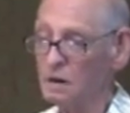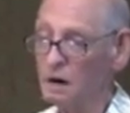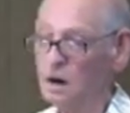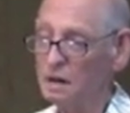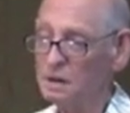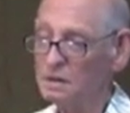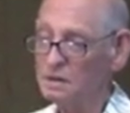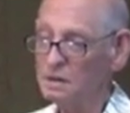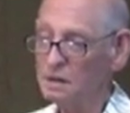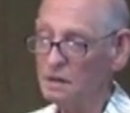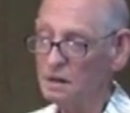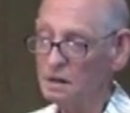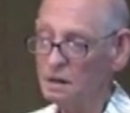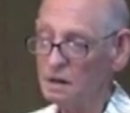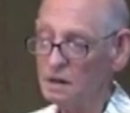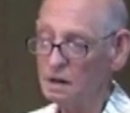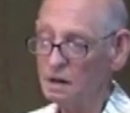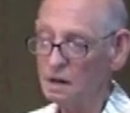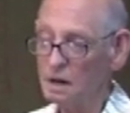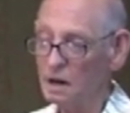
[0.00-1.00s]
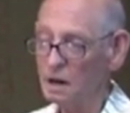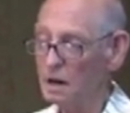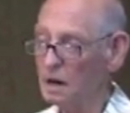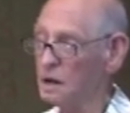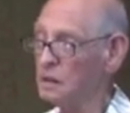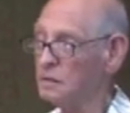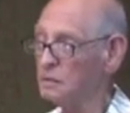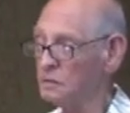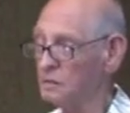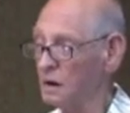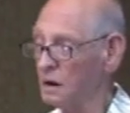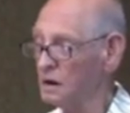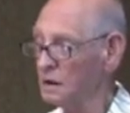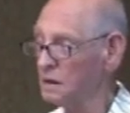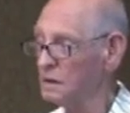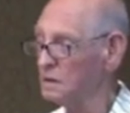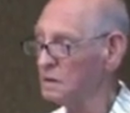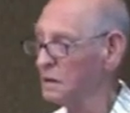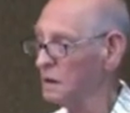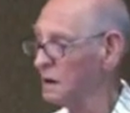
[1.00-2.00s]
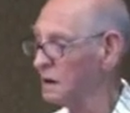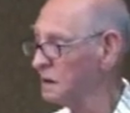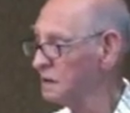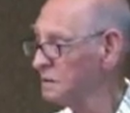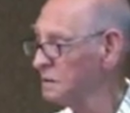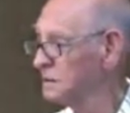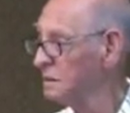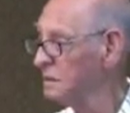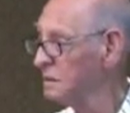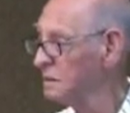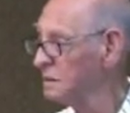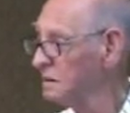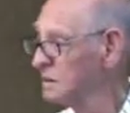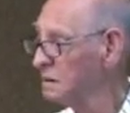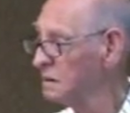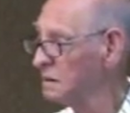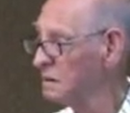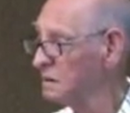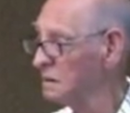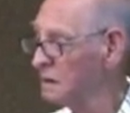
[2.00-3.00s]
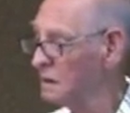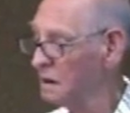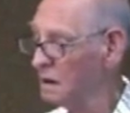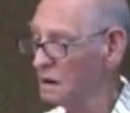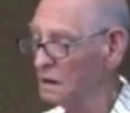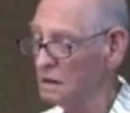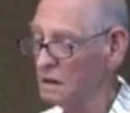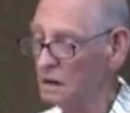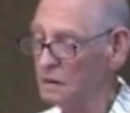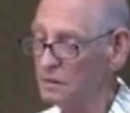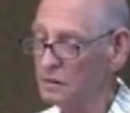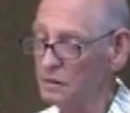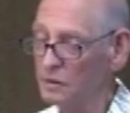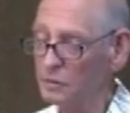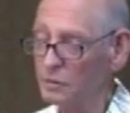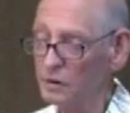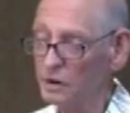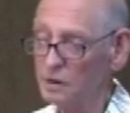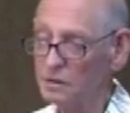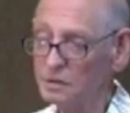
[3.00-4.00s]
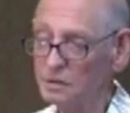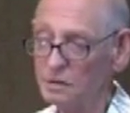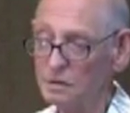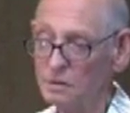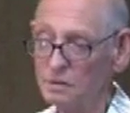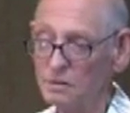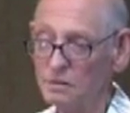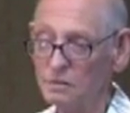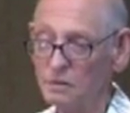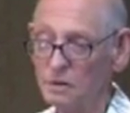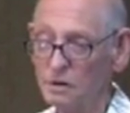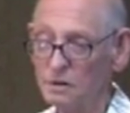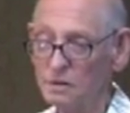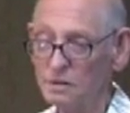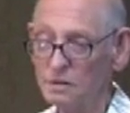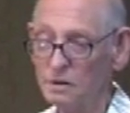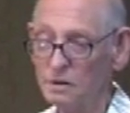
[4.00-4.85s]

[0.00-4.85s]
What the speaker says: ID and recognizing our lovely president's voice